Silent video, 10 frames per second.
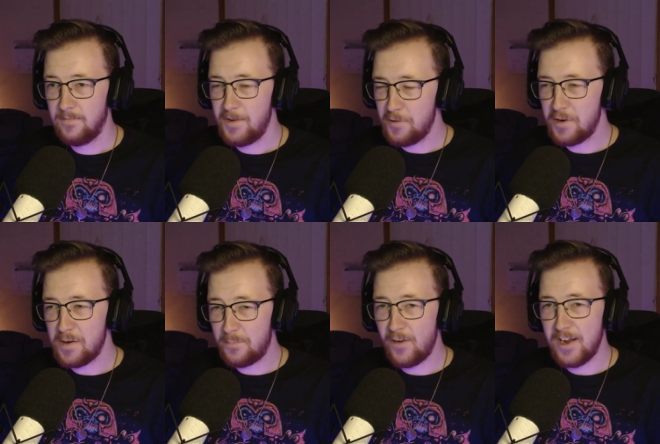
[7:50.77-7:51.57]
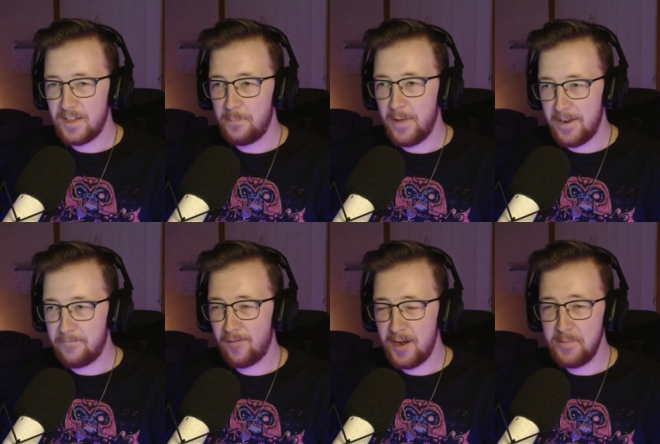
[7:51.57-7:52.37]
You're going to break the bed
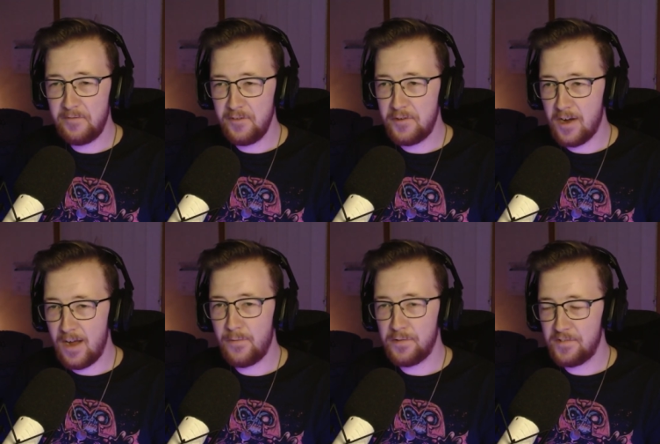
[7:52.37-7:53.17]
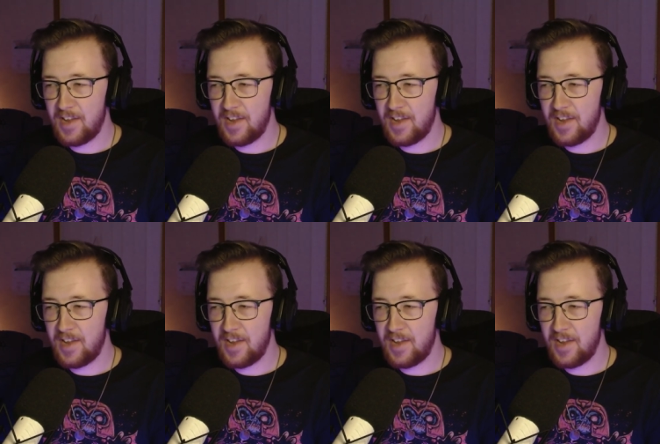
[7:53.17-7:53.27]
frame if you dive onto